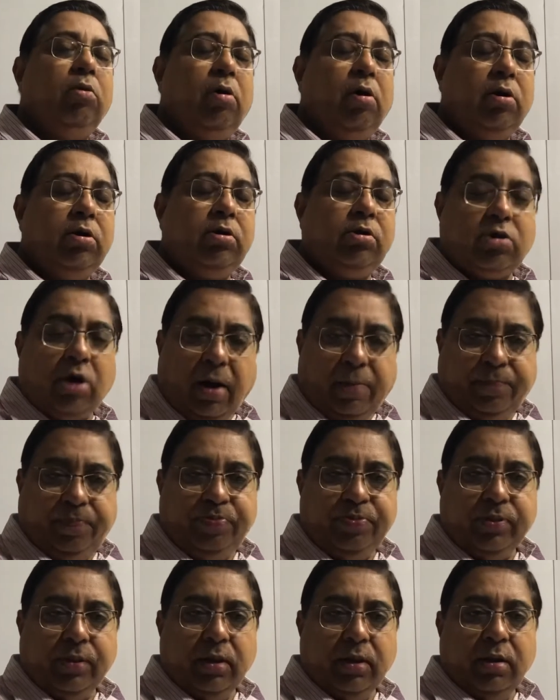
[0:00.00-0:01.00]
on
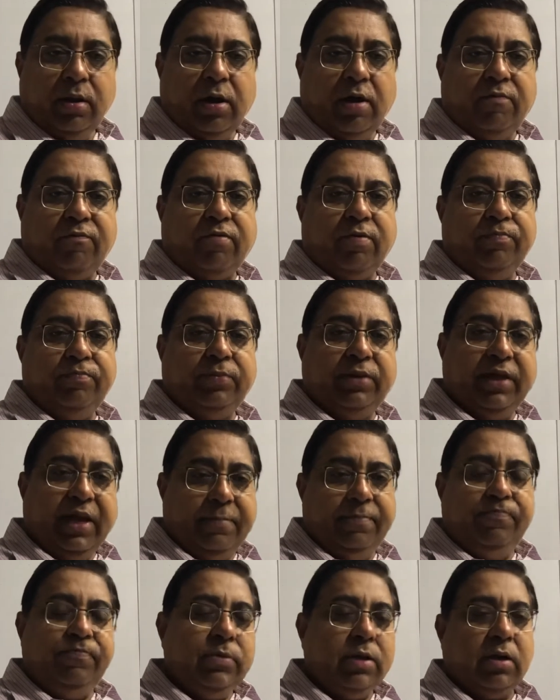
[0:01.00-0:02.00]
top. And from
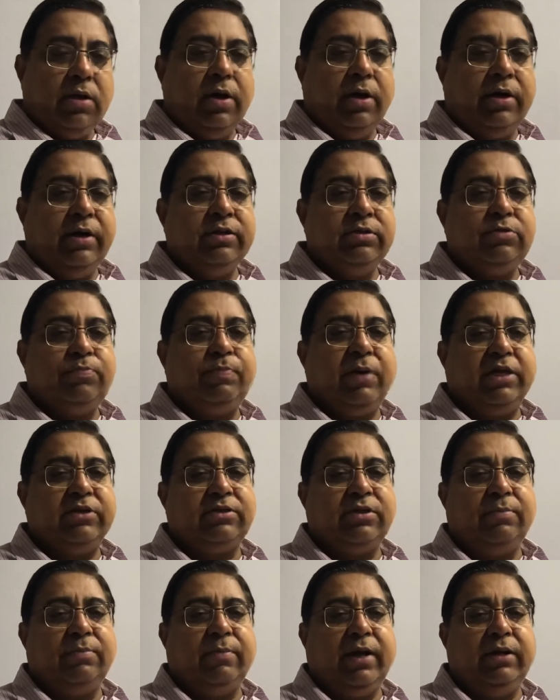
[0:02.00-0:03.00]
them, currents plus
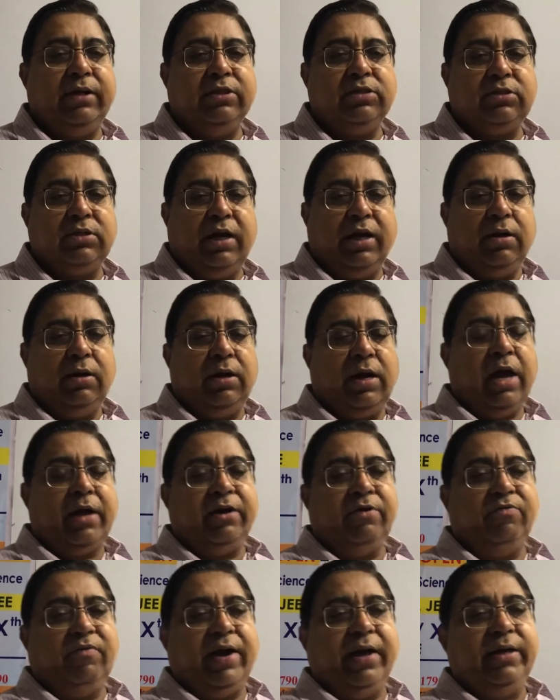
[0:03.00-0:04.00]
and minus,
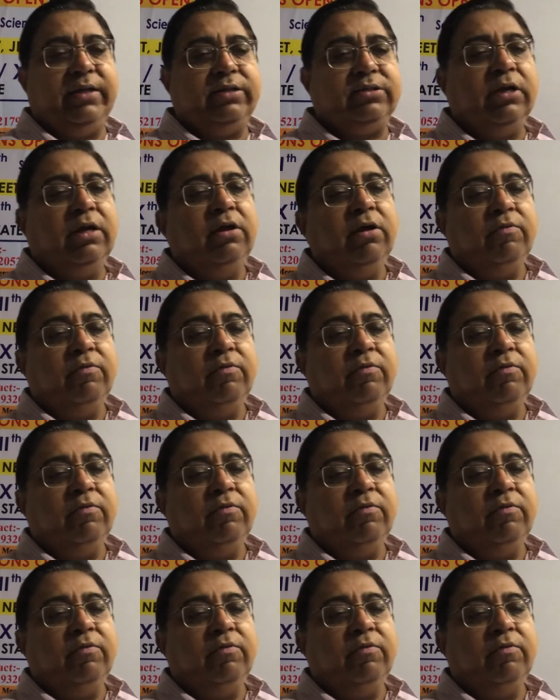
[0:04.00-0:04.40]
iron wires,